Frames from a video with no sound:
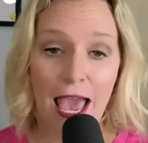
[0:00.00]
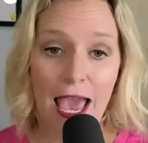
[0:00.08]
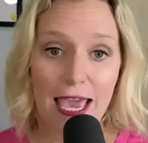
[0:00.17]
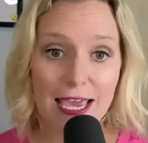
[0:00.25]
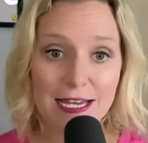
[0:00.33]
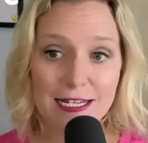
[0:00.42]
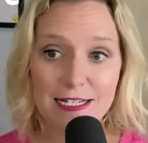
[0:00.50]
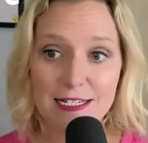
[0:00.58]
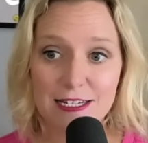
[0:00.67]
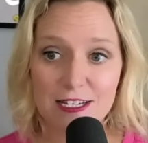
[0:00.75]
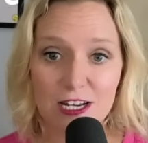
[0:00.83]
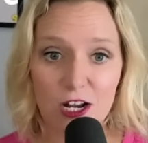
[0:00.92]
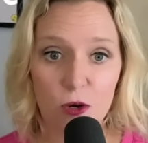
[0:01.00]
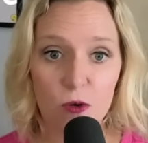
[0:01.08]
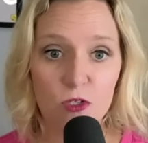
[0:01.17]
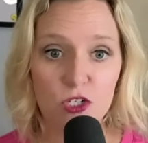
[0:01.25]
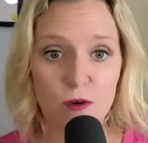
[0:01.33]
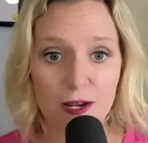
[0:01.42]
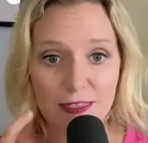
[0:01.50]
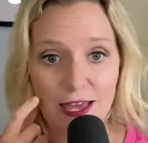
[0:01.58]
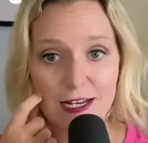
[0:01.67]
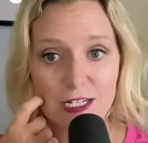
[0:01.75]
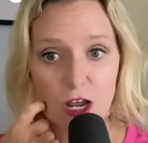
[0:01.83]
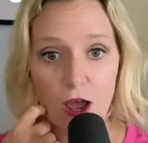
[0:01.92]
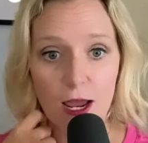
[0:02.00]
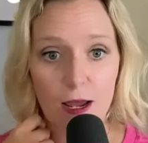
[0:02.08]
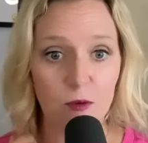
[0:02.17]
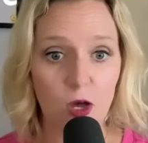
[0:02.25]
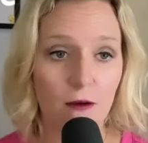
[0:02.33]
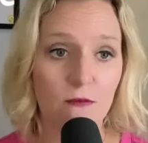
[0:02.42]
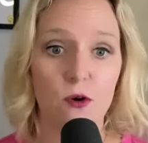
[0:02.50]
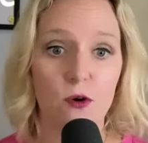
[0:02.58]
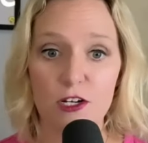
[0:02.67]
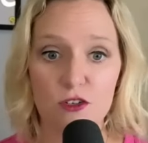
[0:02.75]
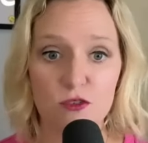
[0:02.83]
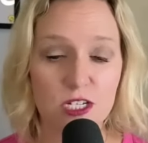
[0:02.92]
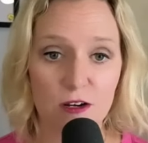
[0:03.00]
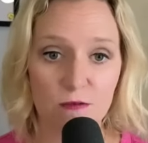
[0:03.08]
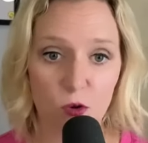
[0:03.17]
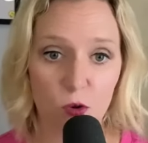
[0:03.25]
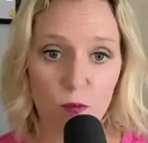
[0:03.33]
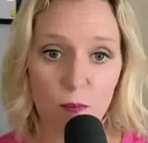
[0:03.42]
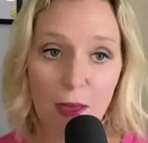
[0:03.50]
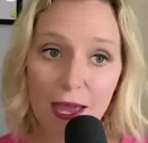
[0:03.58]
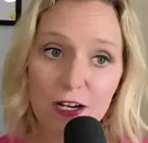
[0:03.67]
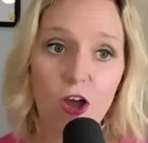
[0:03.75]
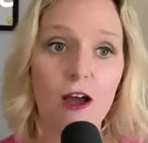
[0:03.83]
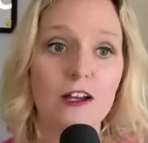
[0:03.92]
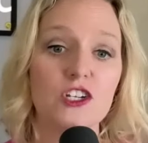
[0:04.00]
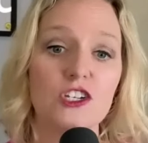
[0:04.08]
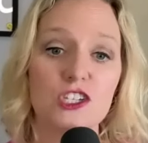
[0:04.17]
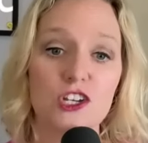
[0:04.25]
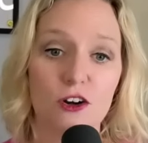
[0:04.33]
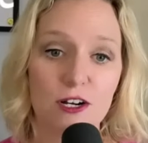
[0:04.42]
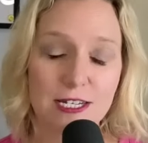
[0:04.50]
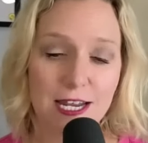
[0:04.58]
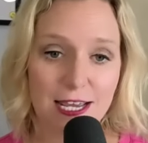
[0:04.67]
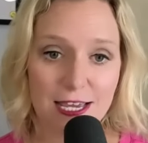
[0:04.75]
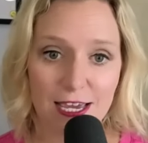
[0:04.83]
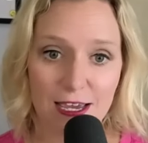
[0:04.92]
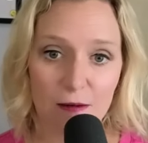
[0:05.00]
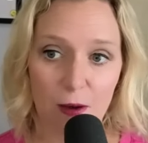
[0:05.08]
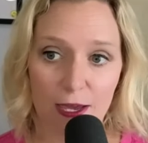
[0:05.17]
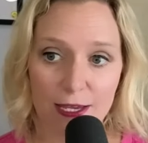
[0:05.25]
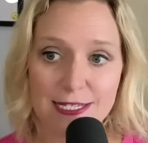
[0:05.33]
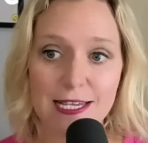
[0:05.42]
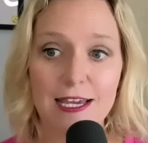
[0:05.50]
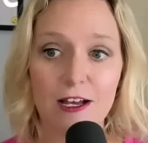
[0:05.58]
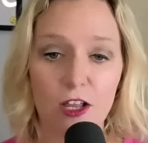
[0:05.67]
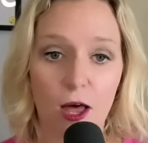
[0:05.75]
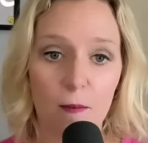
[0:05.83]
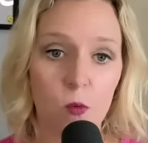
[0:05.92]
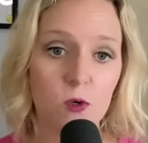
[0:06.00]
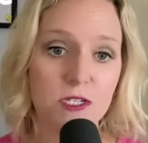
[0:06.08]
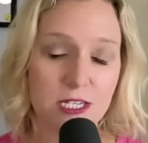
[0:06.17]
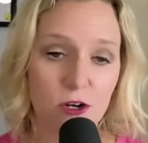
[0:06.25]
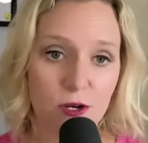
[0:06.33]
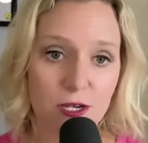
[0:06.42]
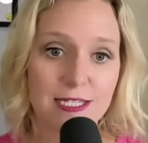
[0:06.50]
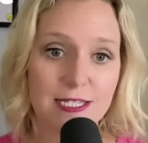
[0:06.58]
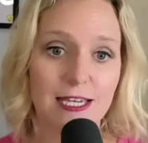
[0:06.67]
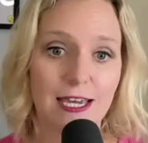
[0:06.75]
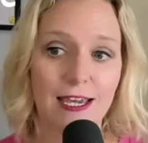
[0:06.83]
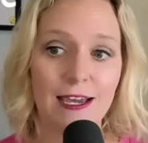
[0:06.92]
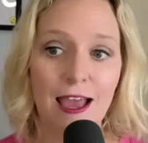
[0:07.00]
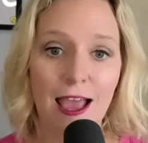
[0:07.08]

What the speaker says: And, you know, during that time, got very interested in vocal pedagogy, started taking my singing a lot more seriously,